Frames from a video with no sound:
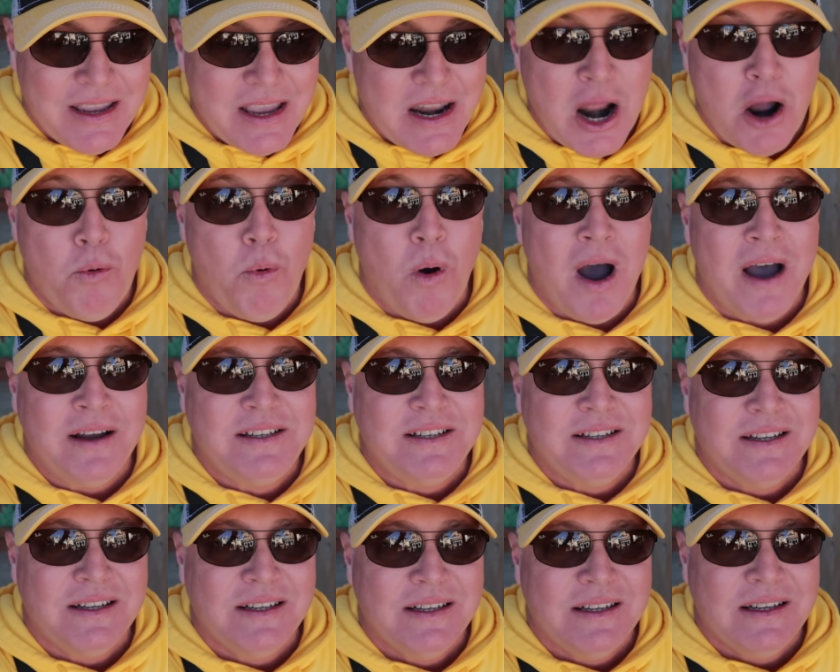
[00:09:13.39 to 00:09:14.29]
You know what?
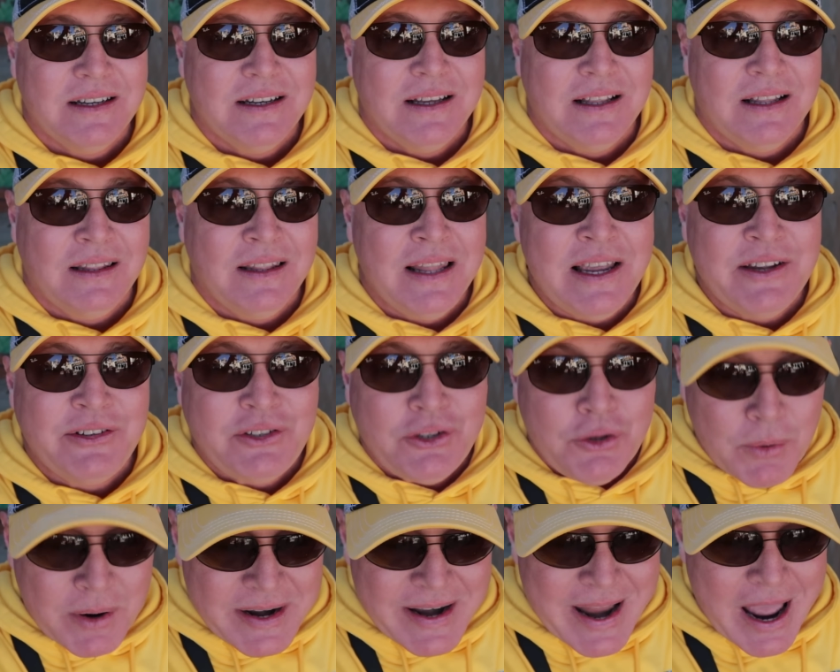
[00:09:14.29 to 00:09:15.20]
Let's
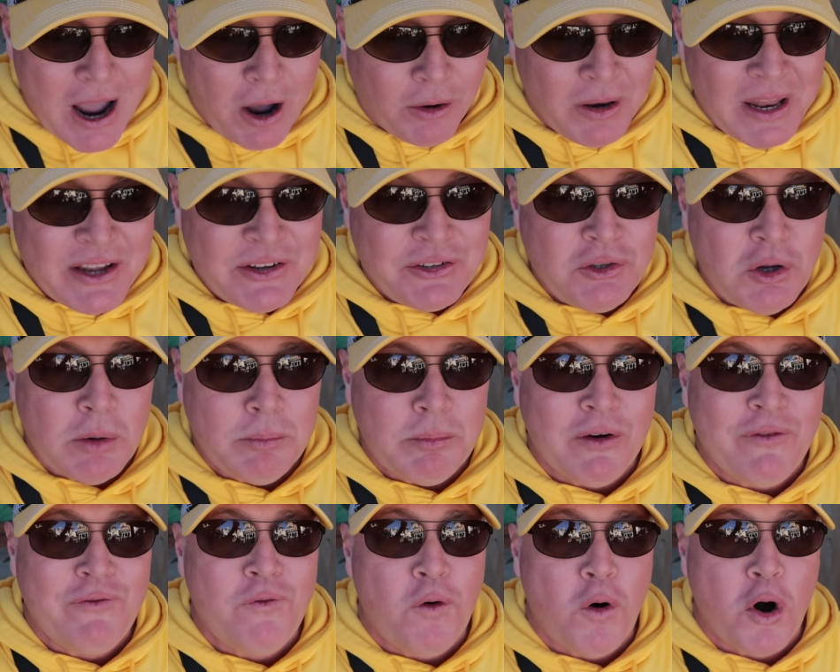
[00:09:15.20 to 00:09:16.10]
do it now. Let's do it
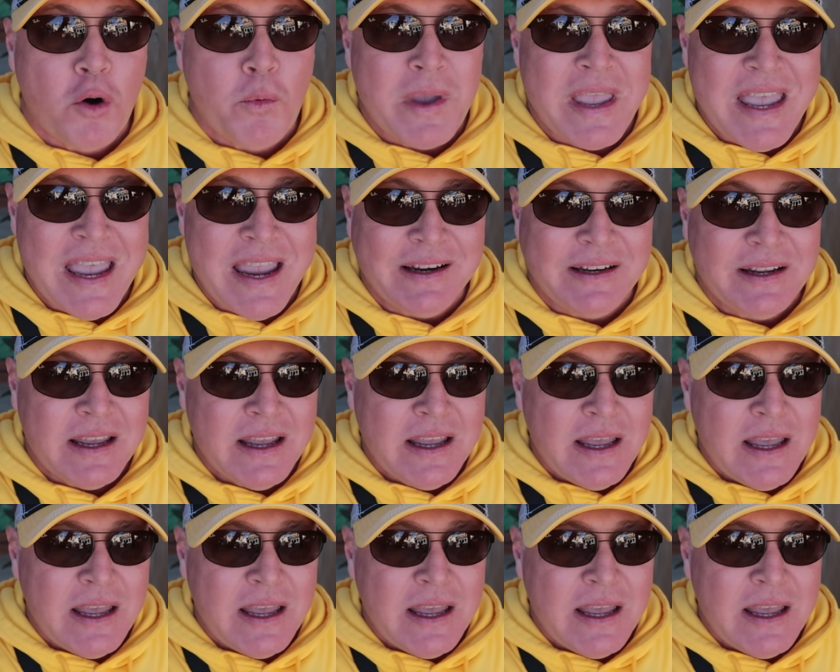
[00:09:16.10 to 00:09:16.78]
before we eat.